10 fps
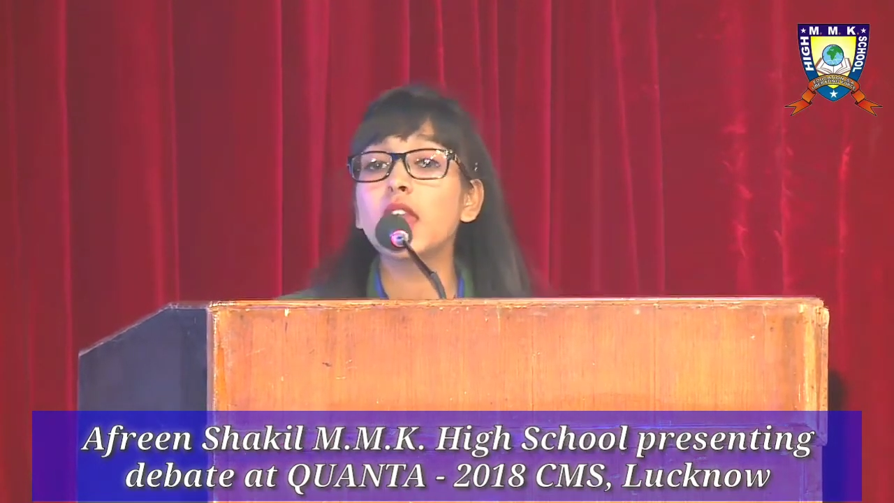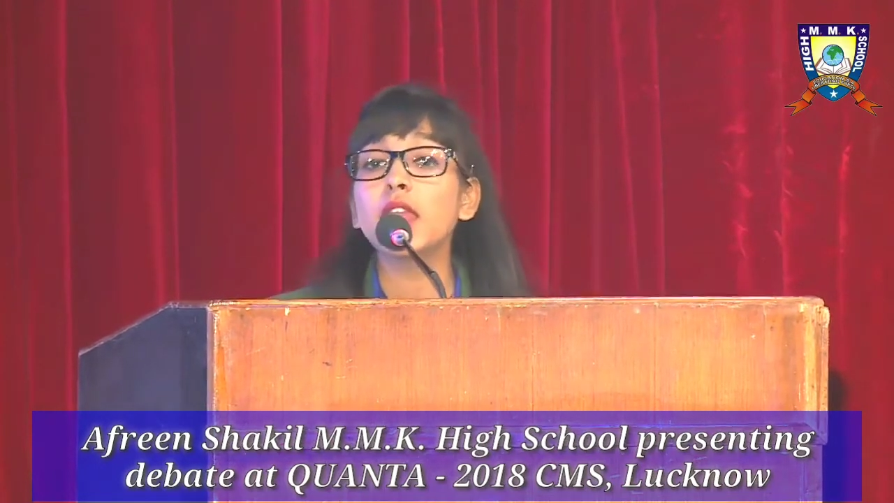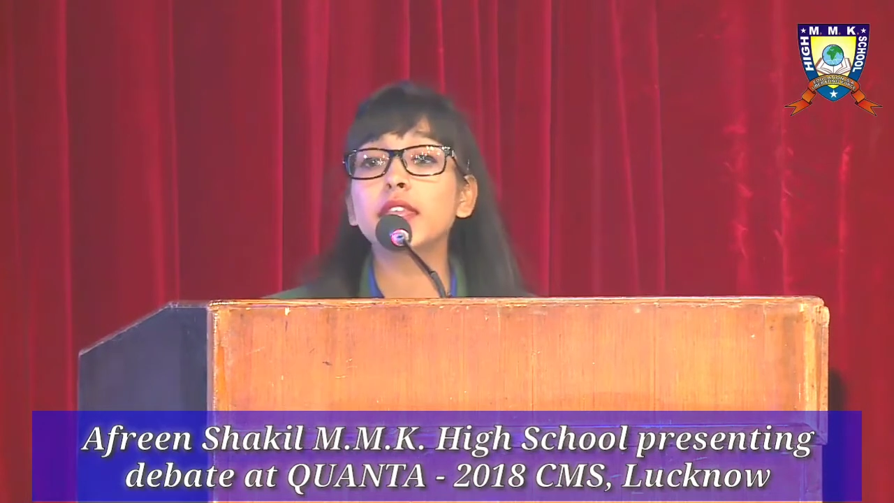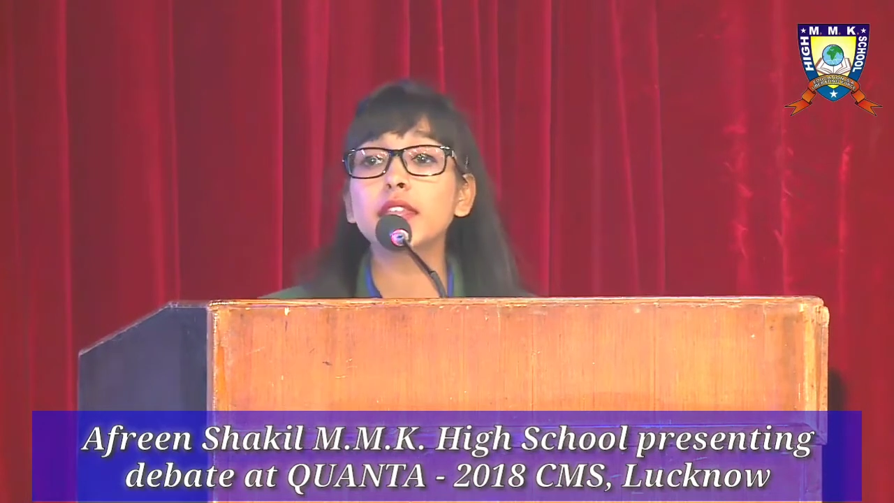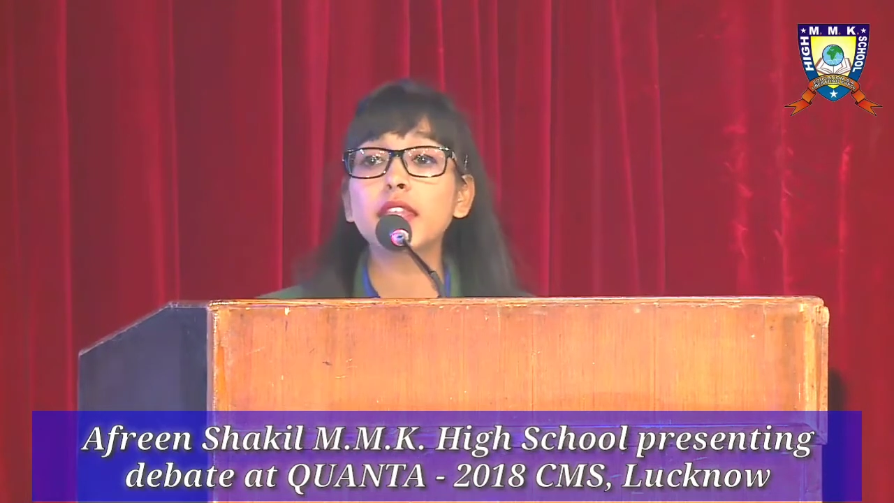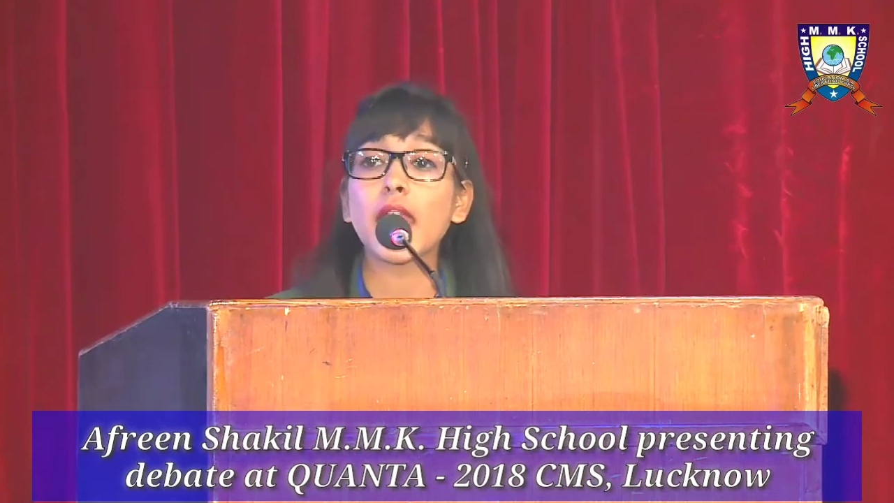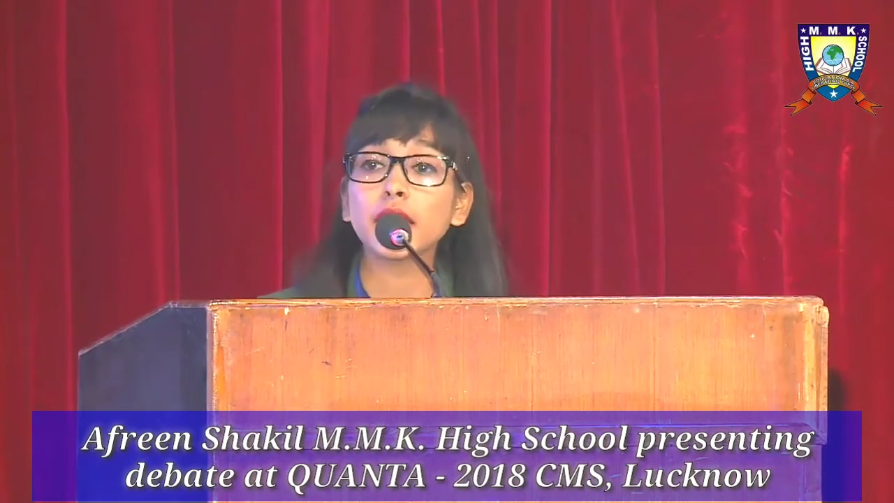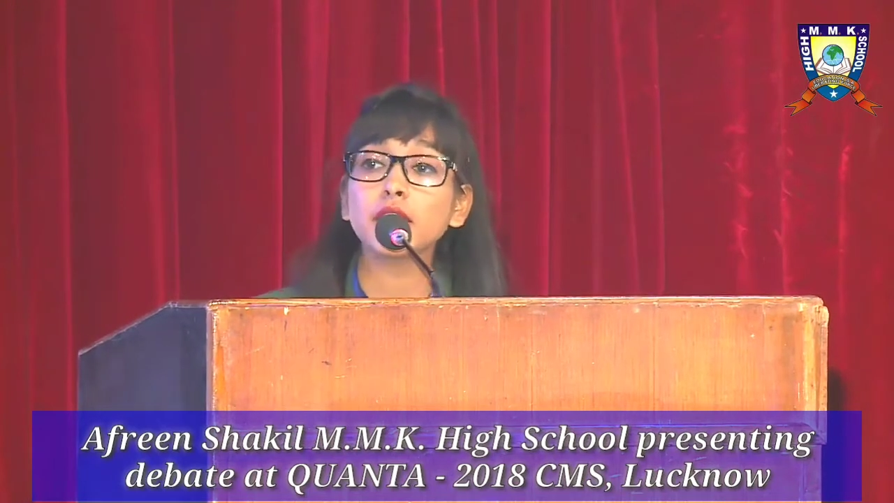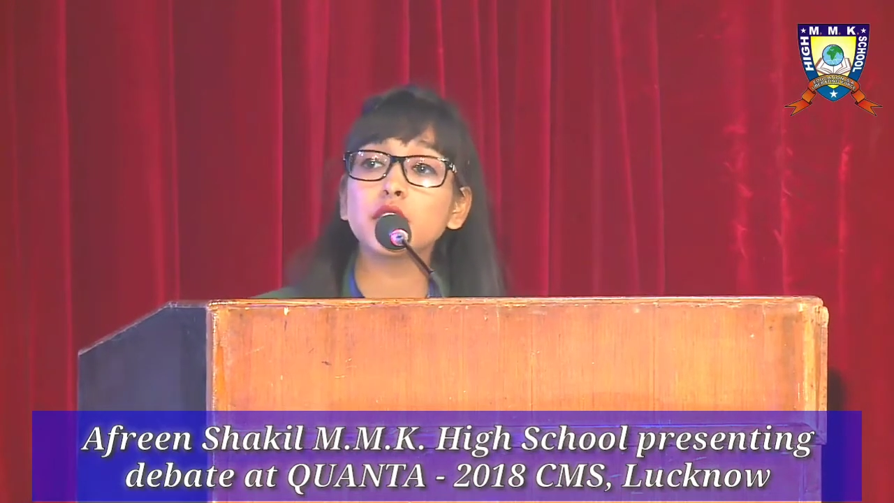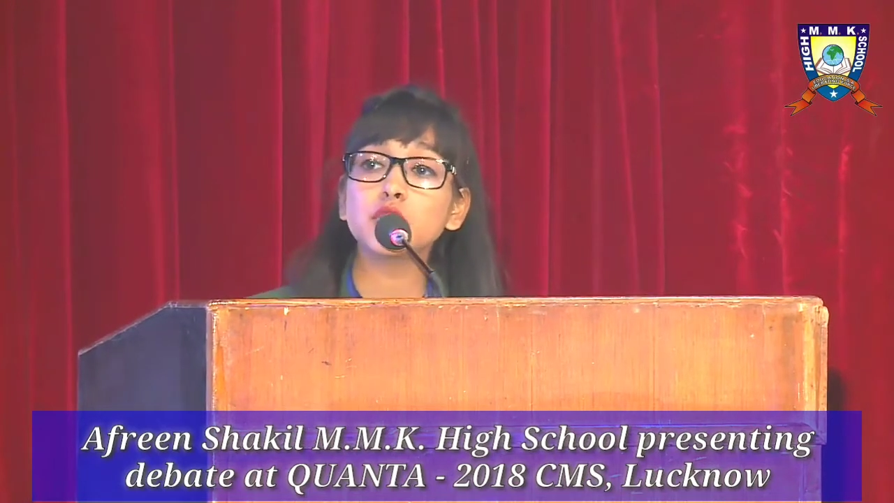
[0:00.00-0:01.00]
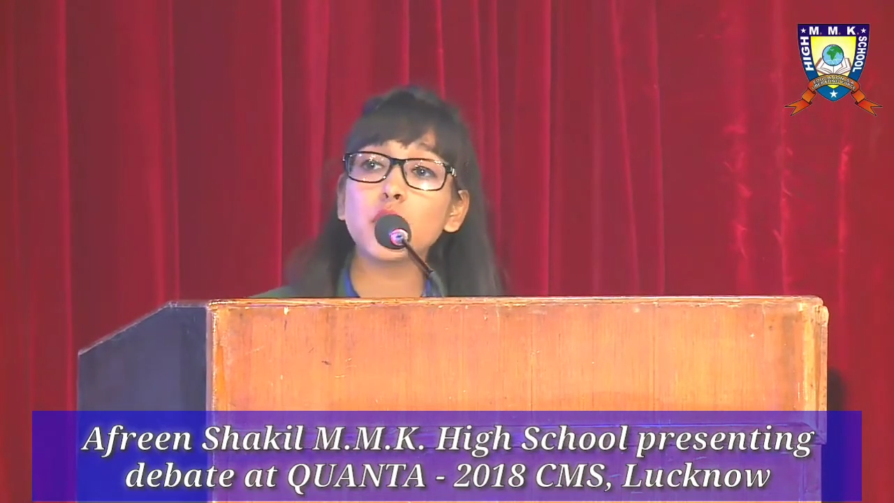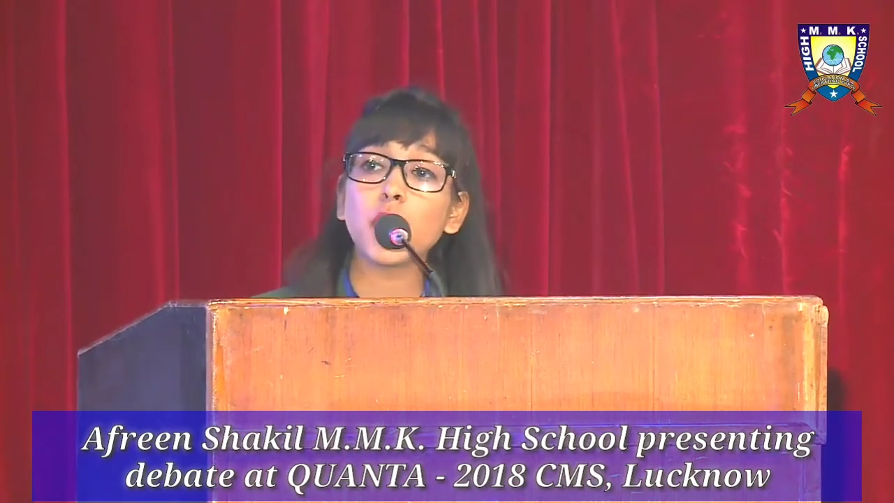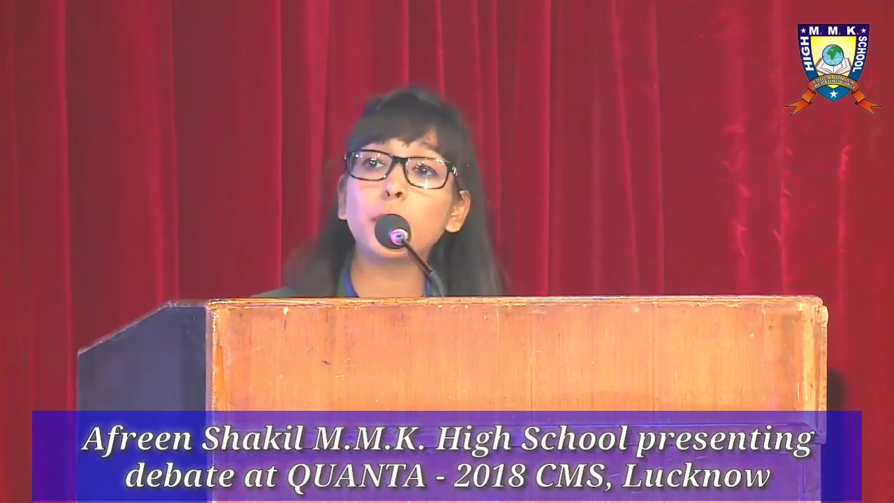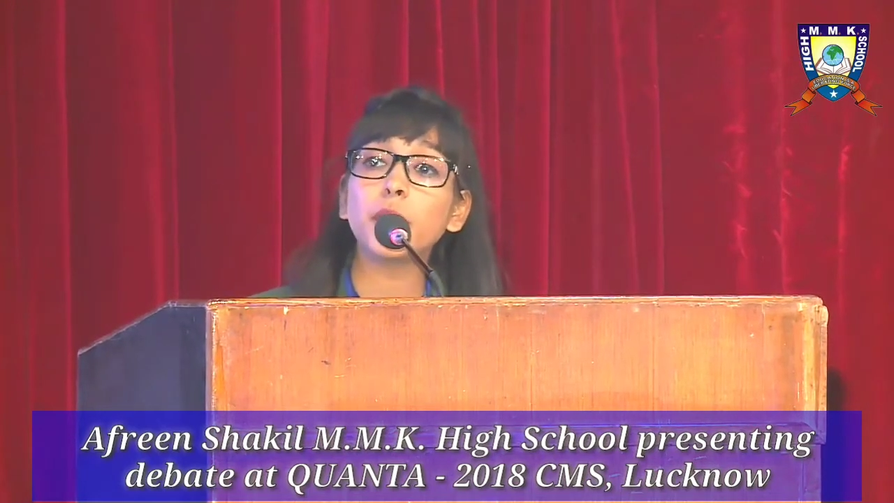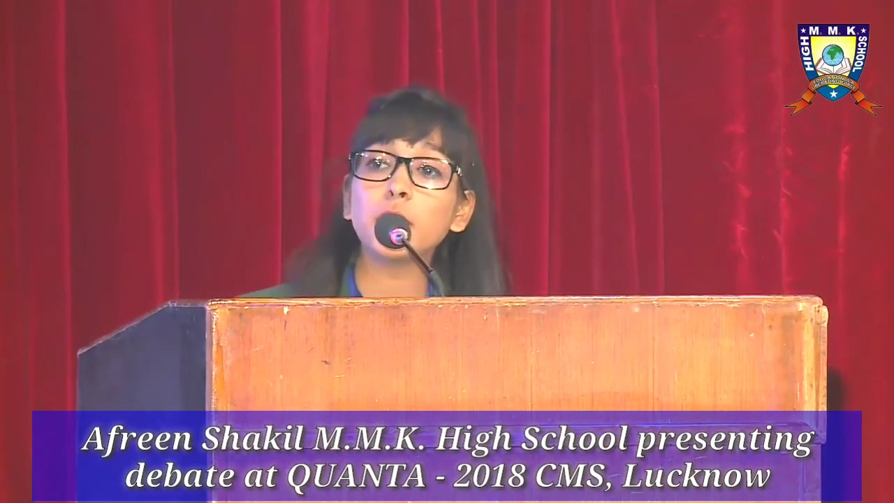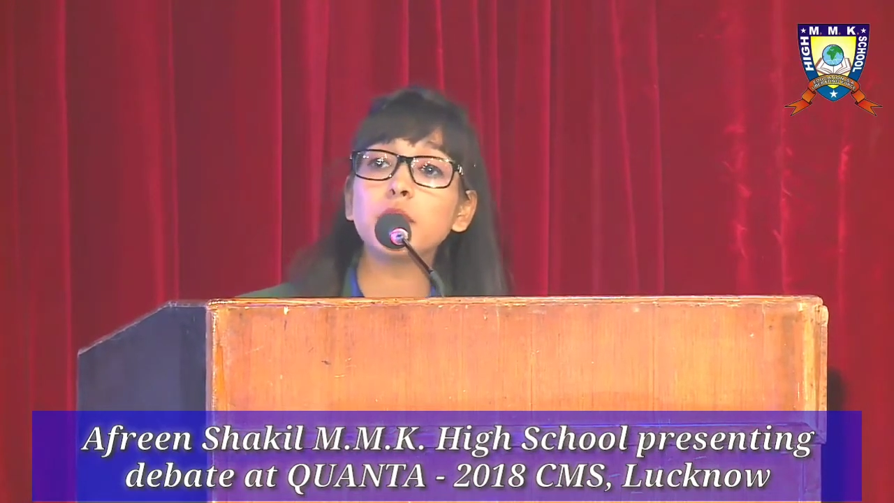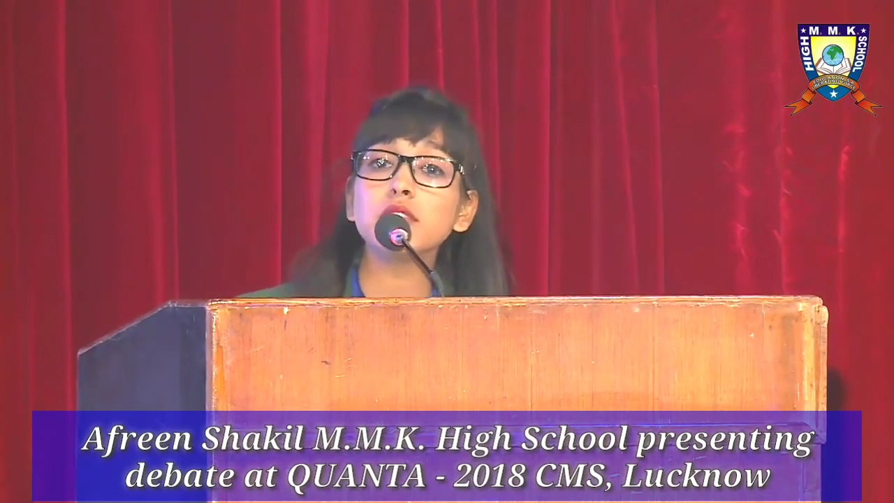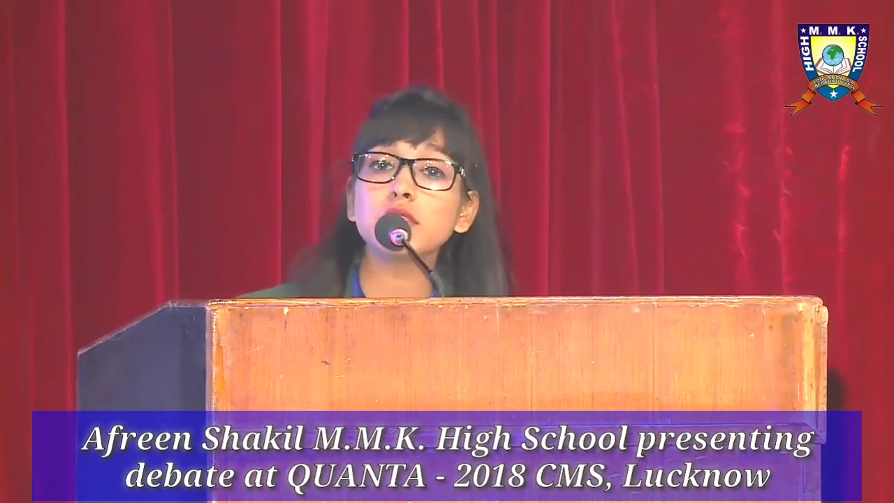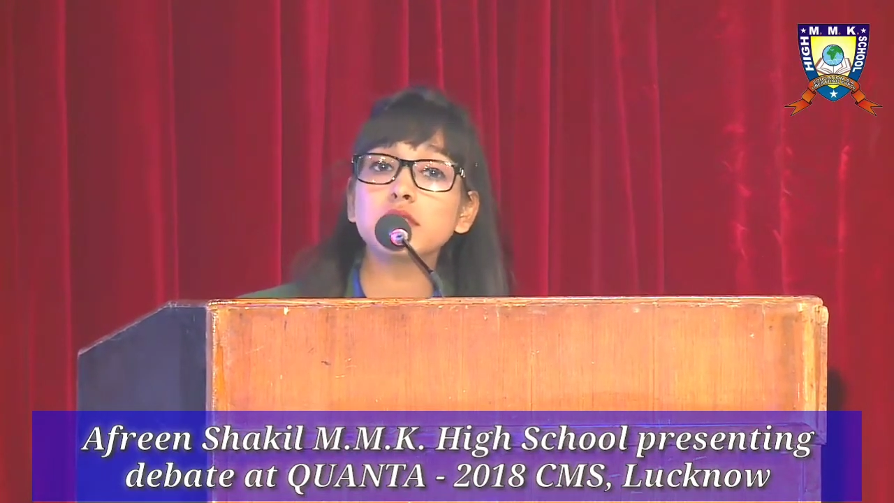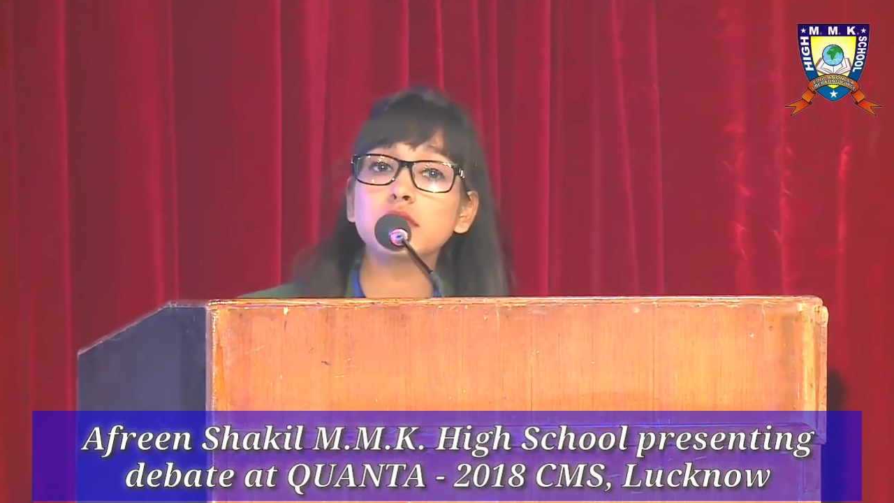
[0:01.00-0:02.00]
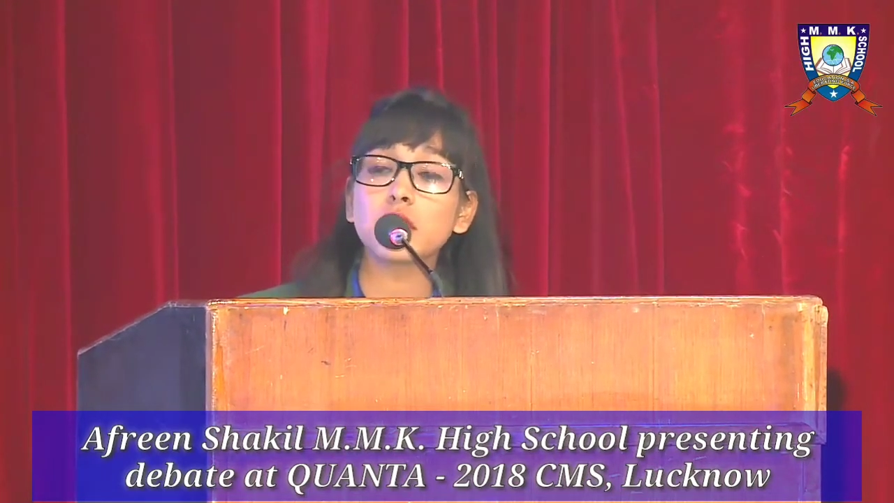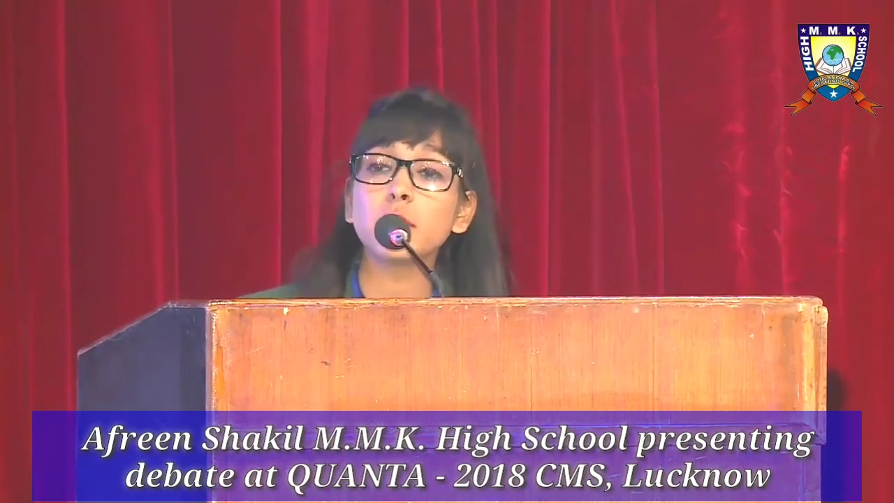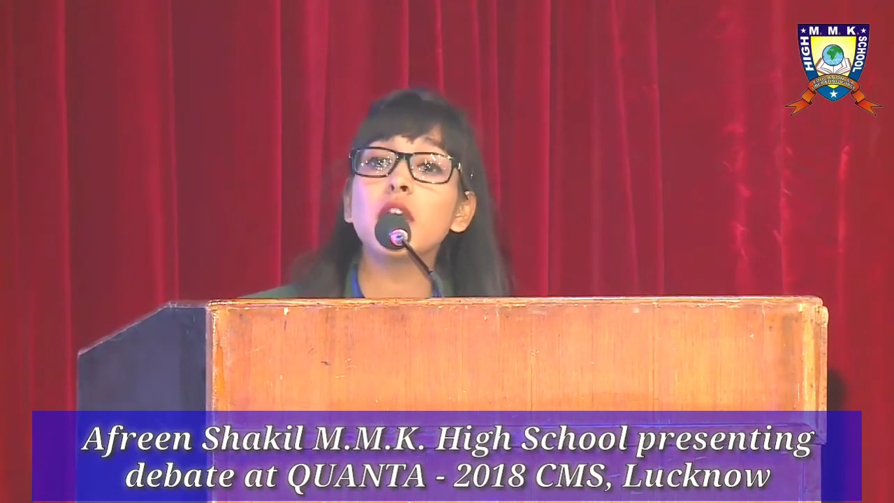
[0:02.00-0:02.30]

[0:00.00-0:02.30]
can hack into a payment system